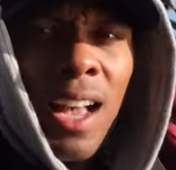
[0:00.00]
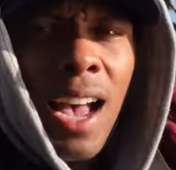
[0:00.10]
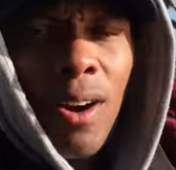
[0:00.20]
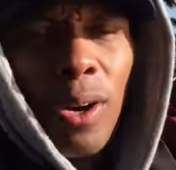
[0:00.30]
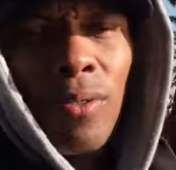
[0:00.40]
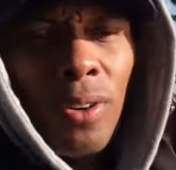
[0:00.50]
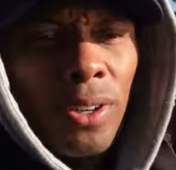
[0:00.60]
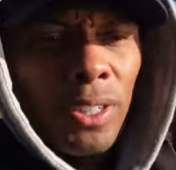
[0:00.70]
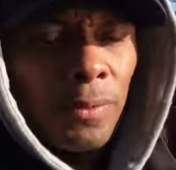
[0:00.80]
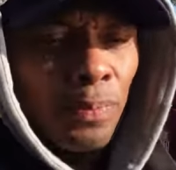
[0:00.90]

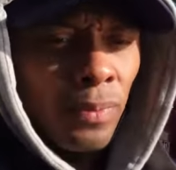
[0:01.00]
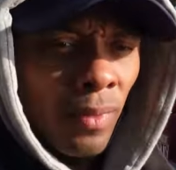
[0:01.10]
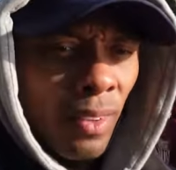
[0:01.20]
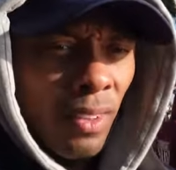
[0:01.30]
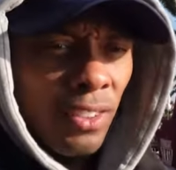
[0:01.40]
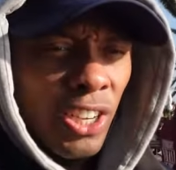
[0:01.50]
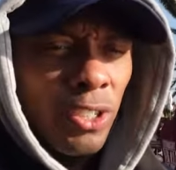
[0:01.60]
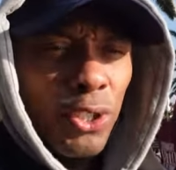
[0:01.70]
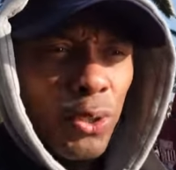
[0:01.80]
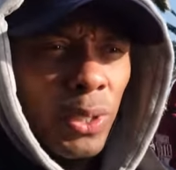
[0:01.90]
However,
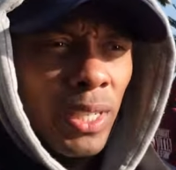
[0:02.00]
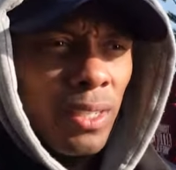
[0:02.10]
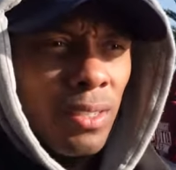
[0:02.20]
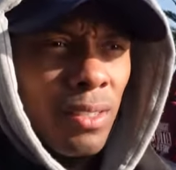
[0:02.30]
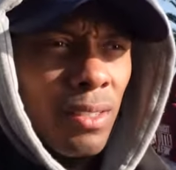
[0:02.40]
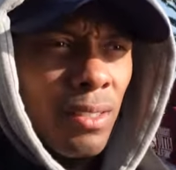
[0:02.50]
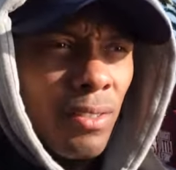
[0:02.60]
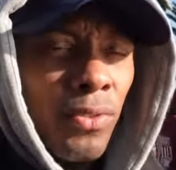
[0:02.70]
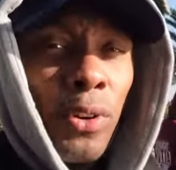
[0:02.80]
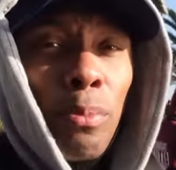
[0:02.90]
Jeju is
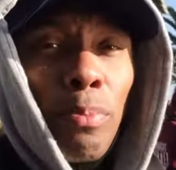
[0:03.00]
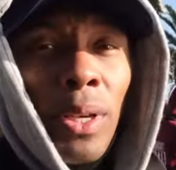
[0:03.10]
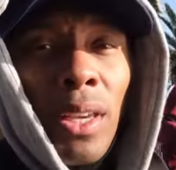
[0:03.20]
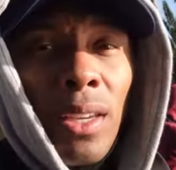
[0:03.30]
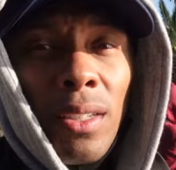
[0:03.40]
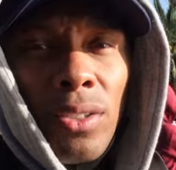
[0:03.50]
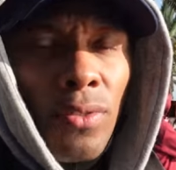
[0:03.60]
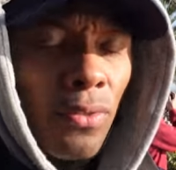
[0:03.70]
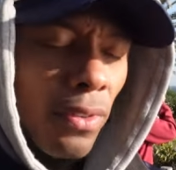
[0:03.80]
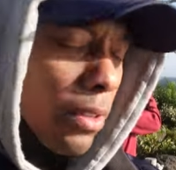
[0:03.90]
very big.
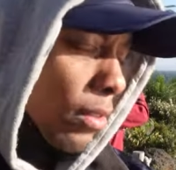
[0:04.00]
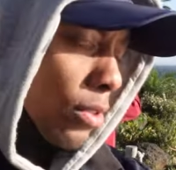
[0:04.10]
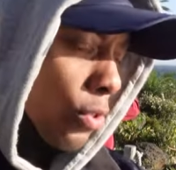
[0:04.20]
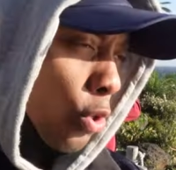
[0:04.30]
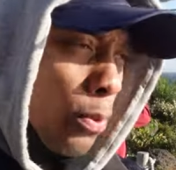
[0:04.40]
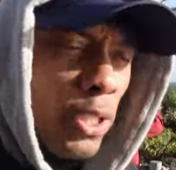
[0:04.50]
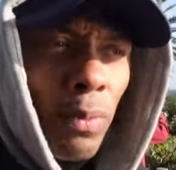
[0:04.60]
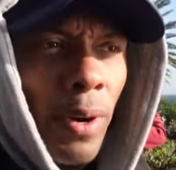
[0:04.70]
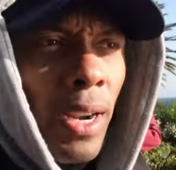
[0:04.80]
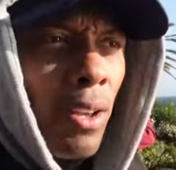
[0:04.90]
It's super
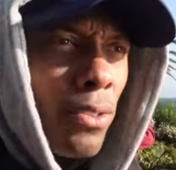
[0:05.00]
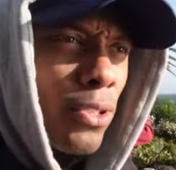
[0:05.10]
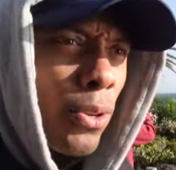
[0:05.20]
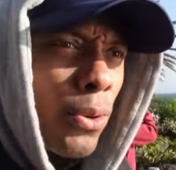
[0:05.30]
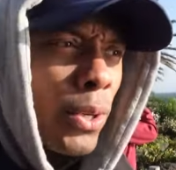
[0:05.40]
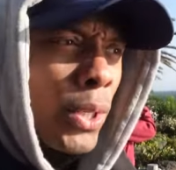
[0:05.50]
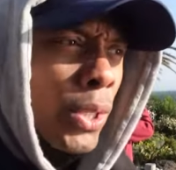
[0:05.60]
spread out. So